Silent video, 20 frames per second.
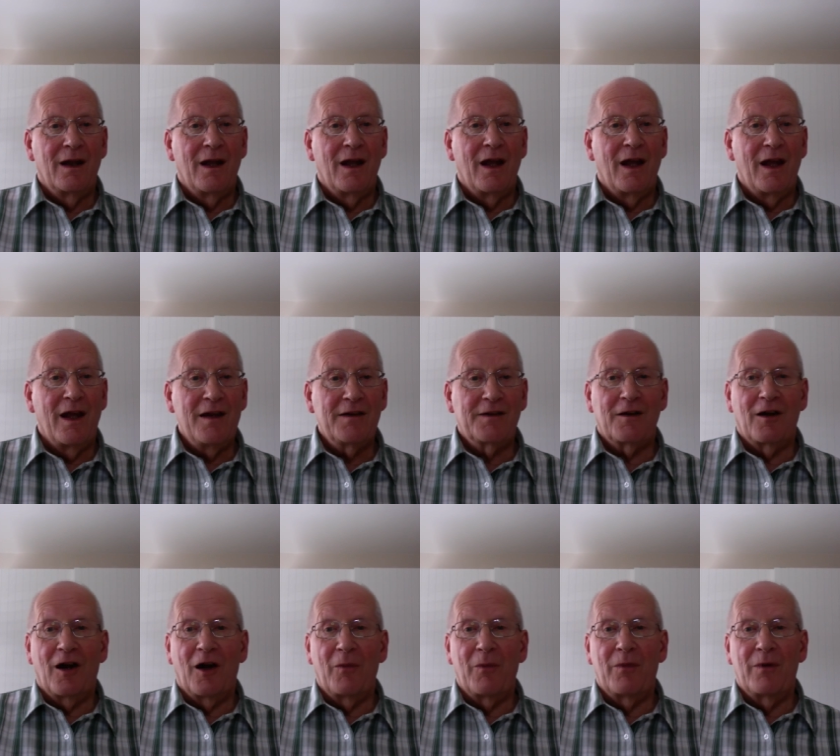His
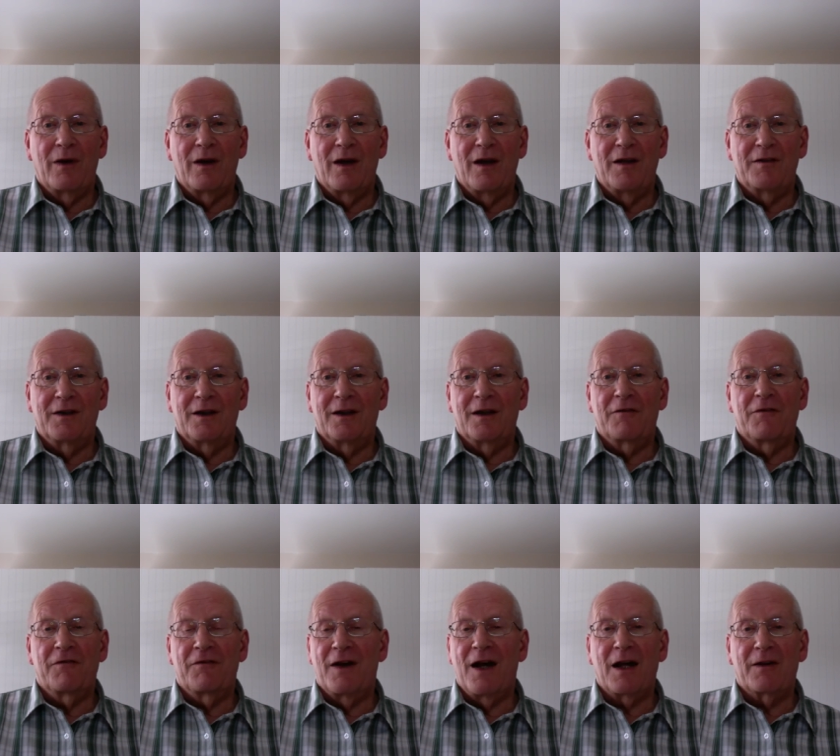hope is in the
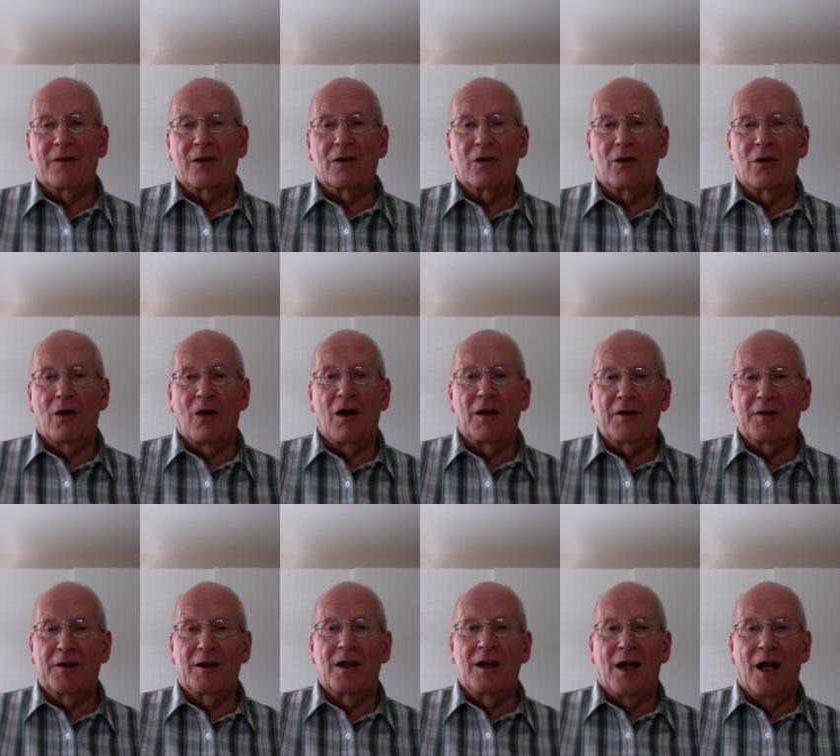fact that God
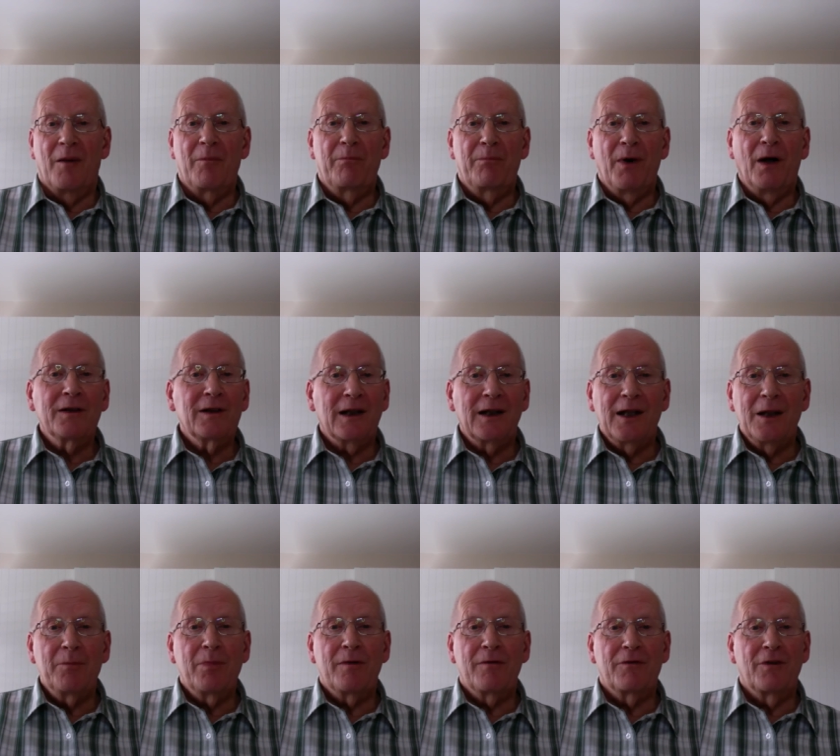has abundantly
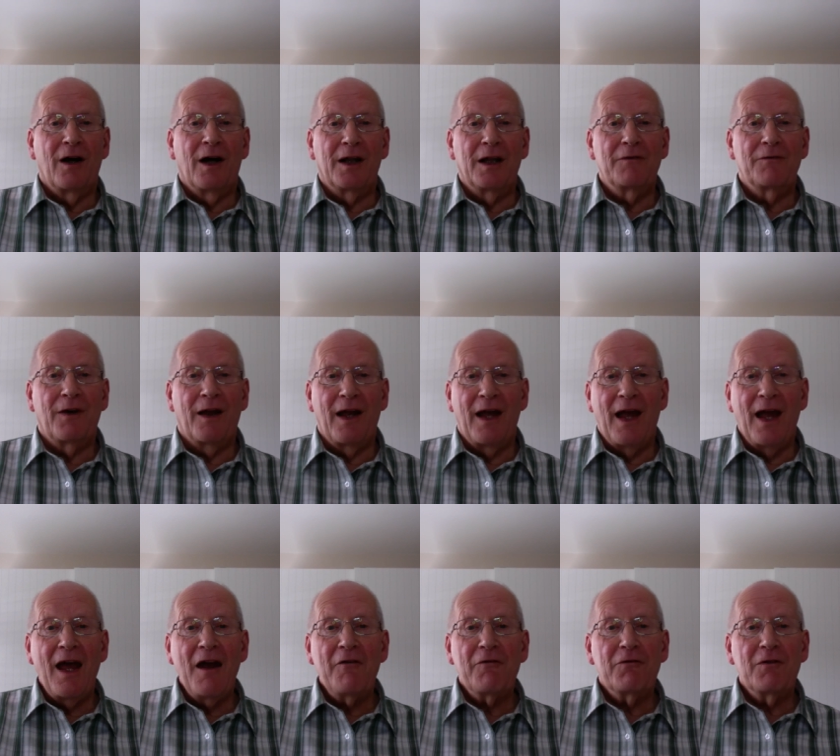provided for
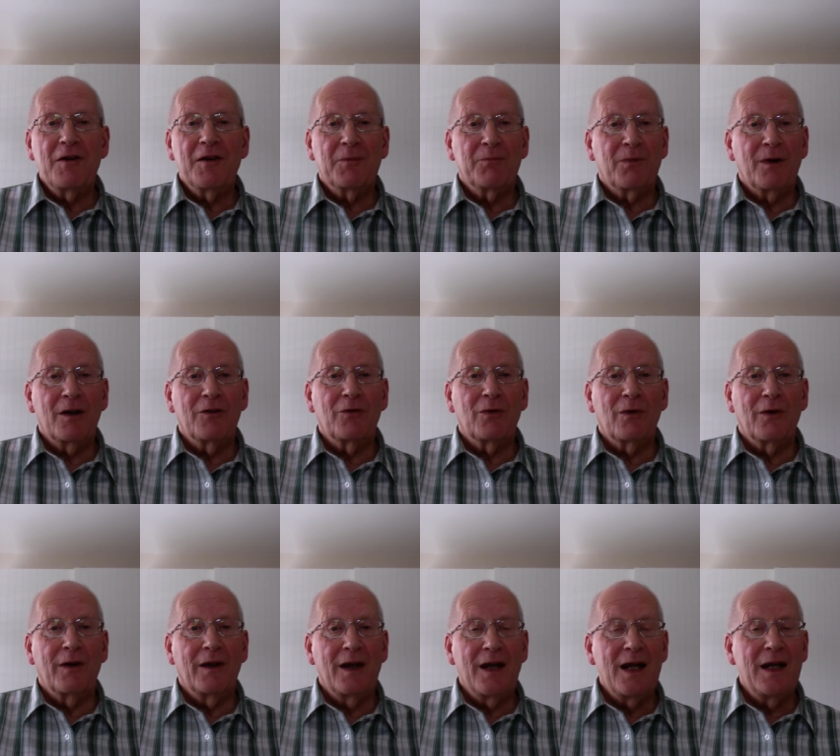every spiritual
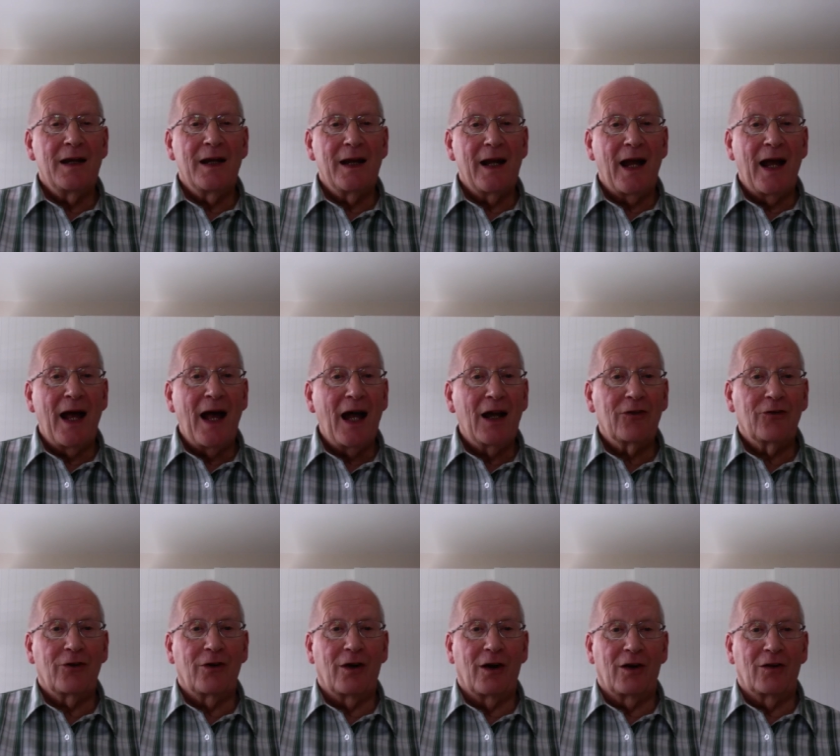need in our
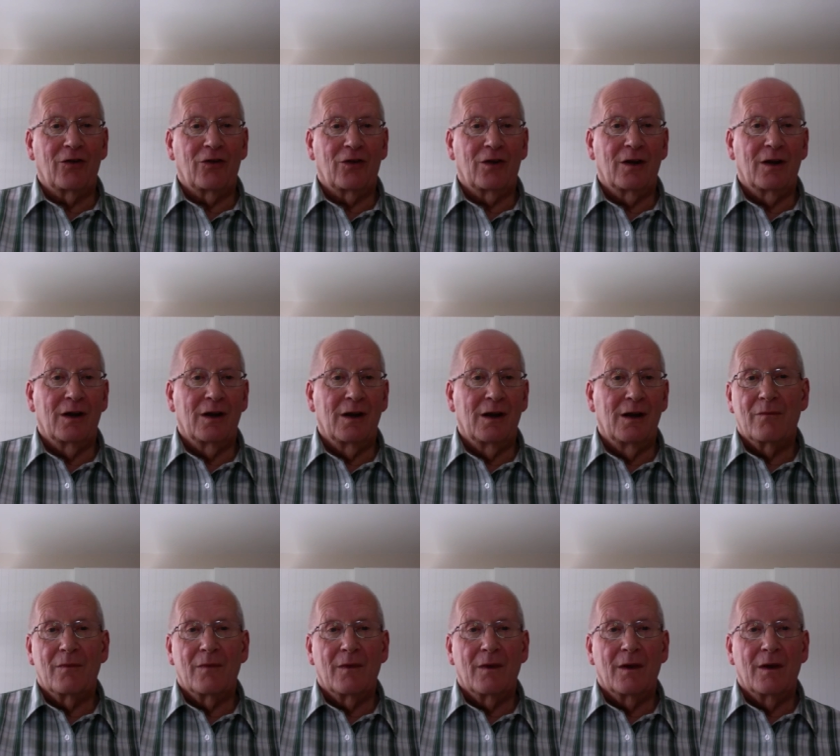church.
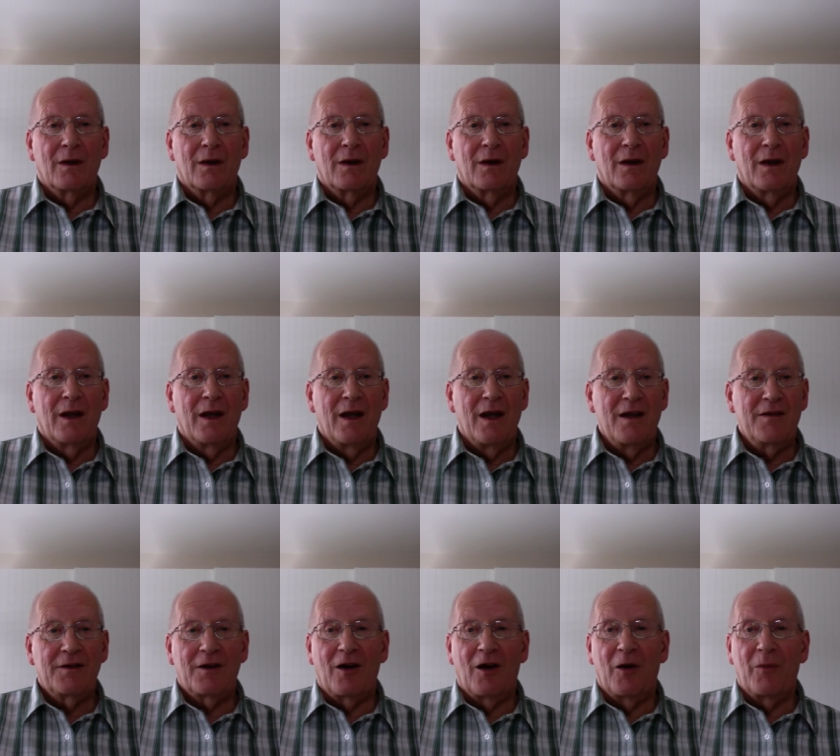His
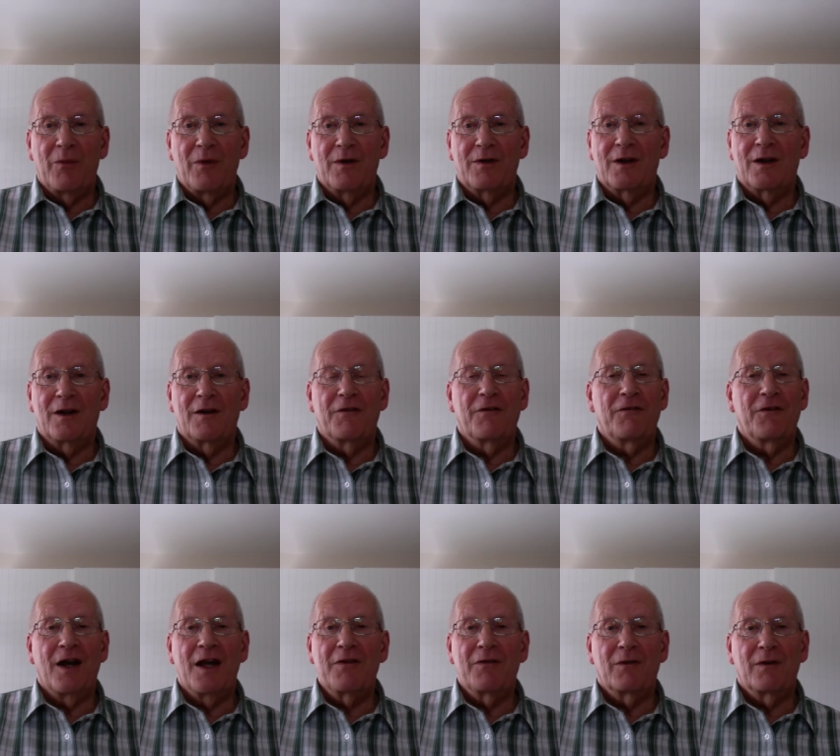hope is in the
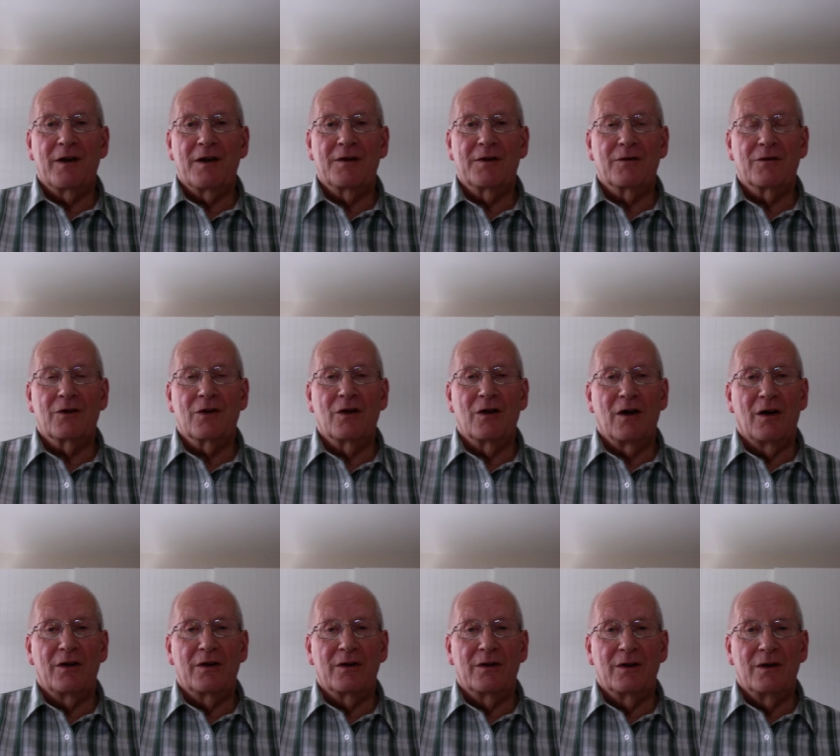faithfulness of
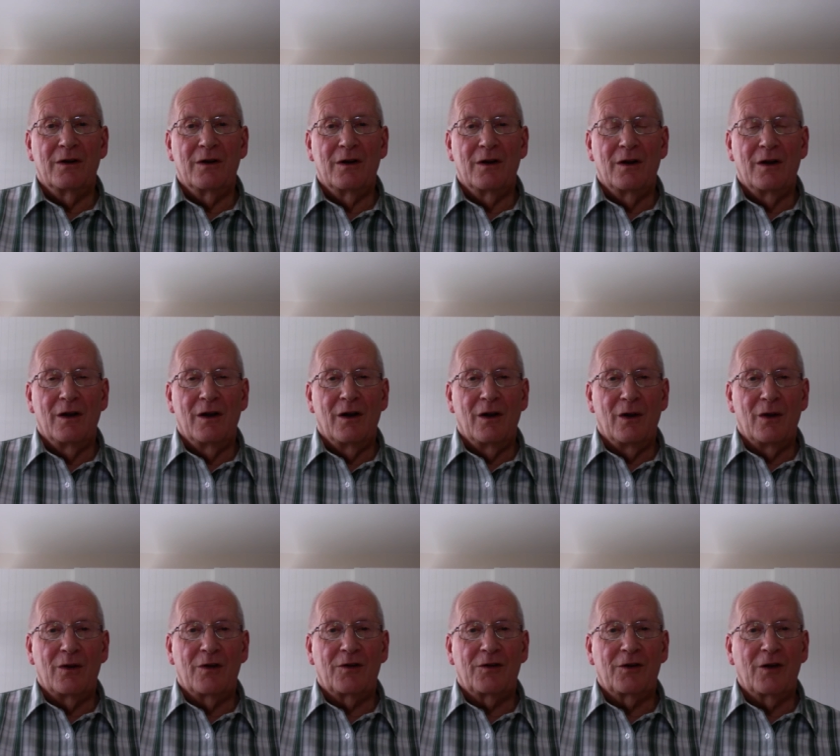God, who
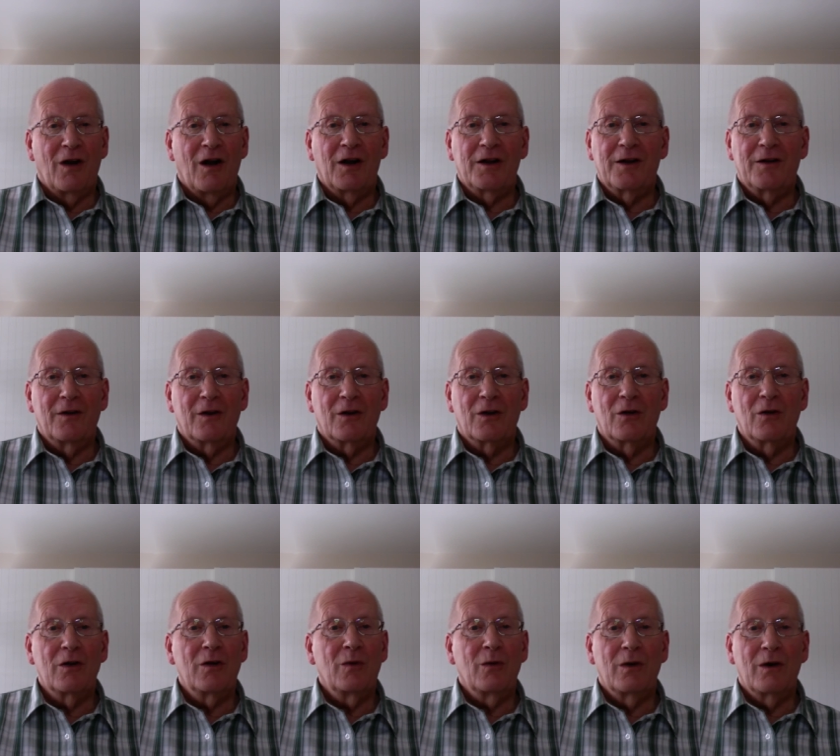started the
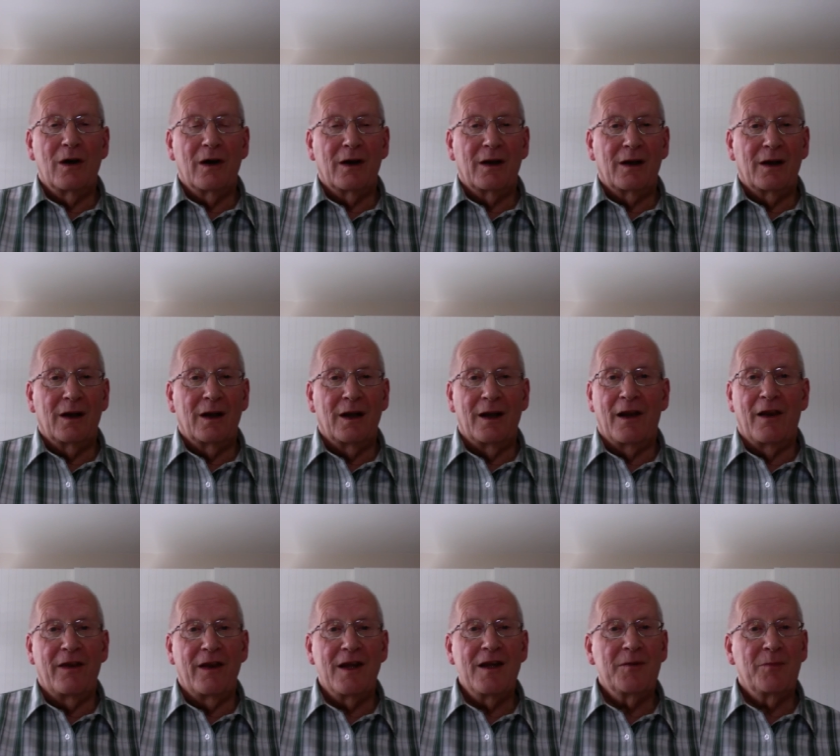good work in
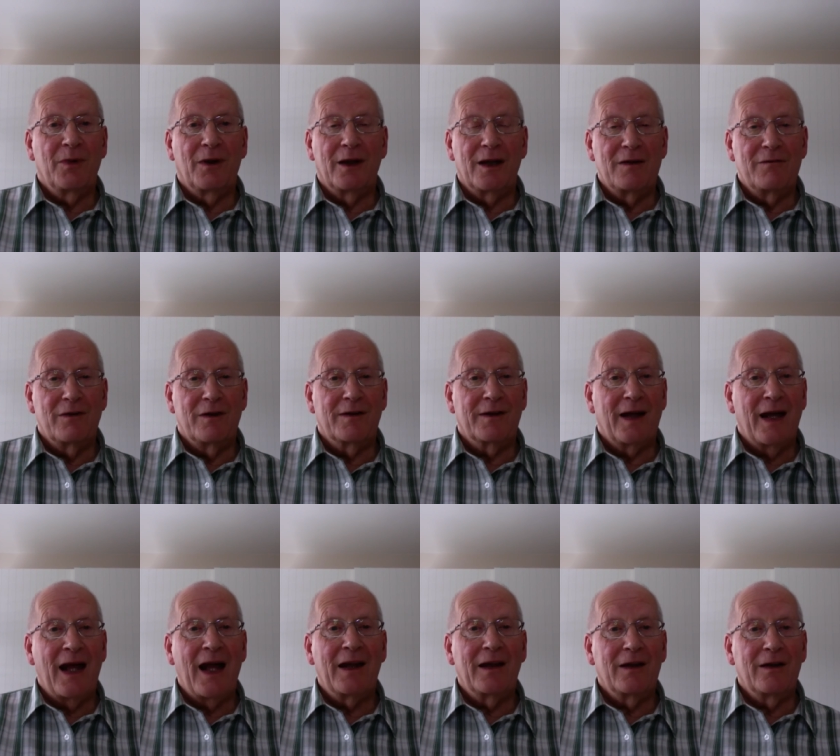these believers
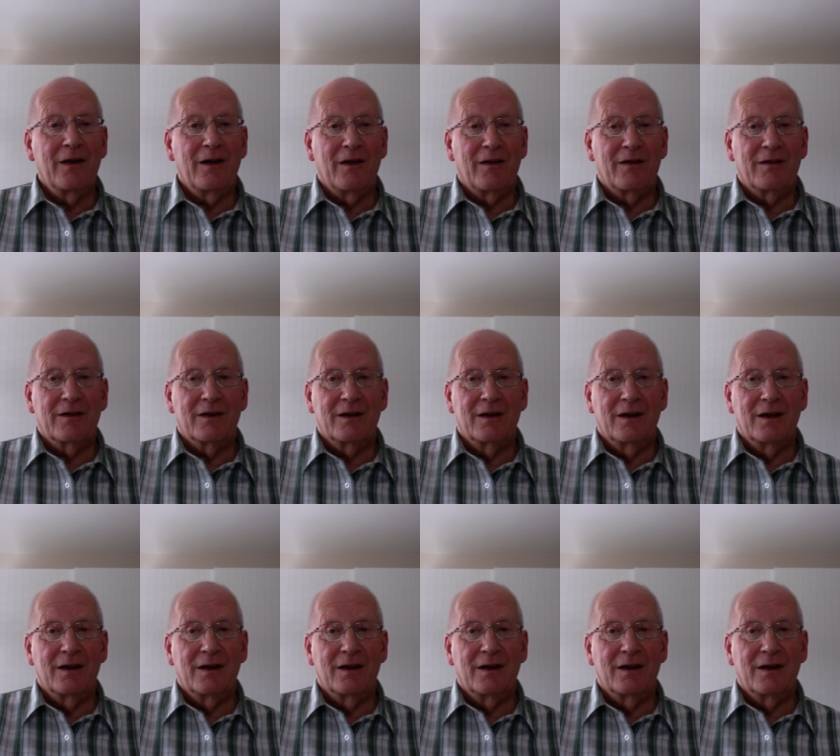and in us,